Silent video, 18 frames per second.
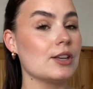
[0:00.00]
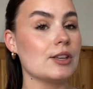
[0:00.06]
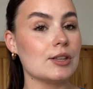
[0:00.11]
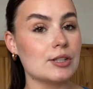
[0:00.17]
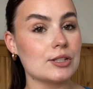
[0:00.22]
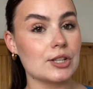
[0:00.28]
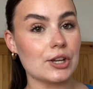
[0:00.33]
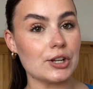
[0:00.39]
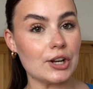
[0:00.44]

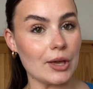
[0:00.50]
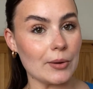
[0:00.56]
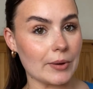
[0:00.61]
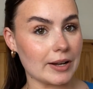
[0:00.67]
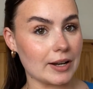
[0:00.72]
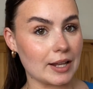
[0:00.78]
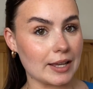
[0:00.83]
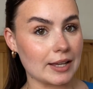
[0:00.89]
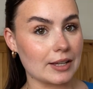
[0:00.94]
So you know when
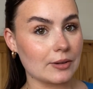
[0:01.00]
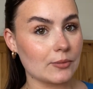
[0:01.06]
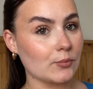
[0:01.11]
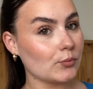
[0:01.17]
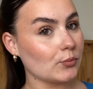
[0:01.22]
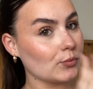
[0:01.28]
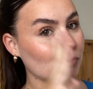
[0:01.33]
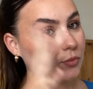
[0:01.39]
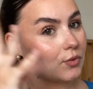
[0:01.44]
like
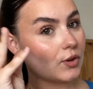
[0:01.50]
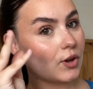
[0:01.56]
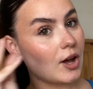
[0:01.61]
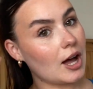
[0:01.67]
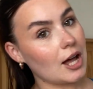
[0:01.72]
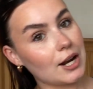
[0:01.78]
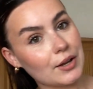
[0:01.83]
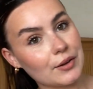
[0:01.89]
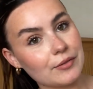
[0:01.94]

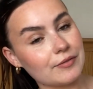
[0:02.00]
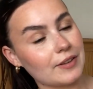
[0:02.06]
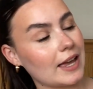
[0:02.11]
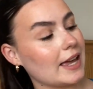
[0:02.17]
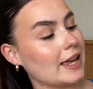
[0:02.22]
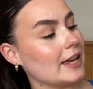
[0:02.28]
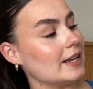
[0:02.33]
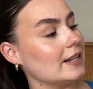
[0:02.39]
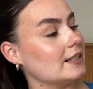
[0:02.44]
colour
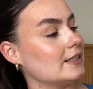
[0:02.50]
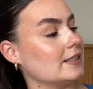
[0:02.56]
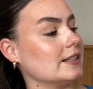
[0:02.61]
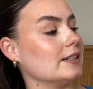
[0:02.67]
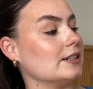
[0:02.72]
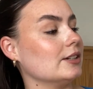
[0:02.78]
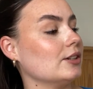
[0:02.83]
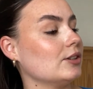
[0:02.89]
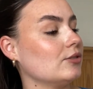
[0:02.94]
fades
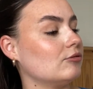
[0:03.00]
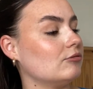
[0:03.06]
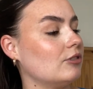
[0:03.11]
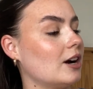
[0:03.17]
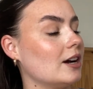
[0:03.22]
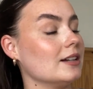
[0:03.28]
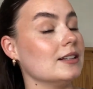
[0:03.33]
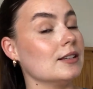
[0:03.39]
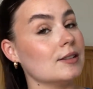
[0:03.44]
and
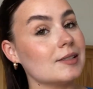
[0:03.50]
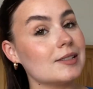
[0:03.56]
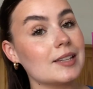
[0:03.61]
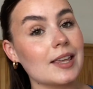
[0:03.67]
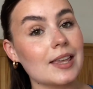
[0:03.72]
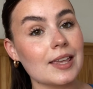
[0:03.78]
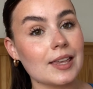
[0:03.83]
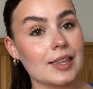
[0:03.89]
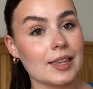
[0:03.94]
runs,
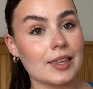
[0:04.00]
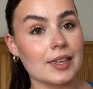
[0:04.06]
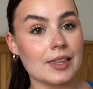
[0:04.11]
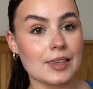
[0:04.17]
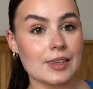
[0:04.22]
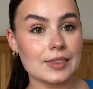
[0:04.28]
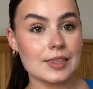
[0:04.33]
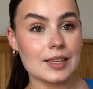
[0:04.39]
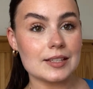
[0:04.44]

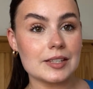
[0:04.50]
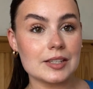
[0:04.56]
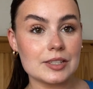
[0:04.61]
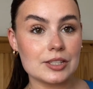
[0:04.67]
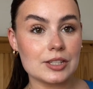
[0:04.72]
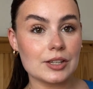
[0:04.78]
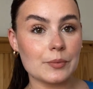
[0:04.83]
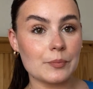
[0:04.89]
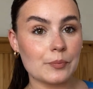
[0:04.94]
this is
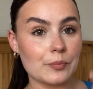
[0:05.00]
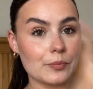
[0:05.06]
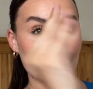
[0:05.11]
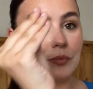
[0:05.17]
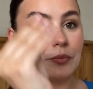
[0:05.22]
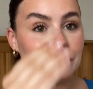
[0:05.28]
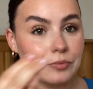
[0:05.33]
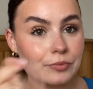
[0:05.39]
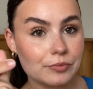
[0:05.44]
to
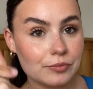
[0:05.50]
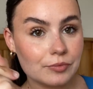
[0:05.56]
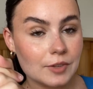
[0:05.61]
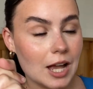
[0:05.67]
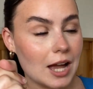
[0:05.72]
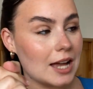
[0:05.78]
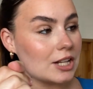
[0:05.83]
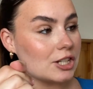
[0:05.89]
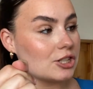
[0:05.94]

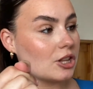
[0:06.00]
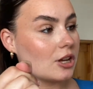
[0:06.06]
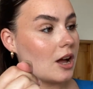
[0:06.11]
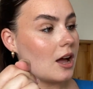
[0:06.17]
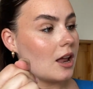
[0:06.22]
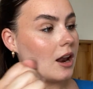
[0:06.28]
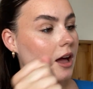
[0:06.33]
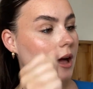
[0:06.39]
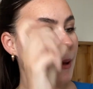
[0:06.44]
catch the
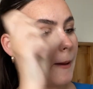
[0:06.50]
colour,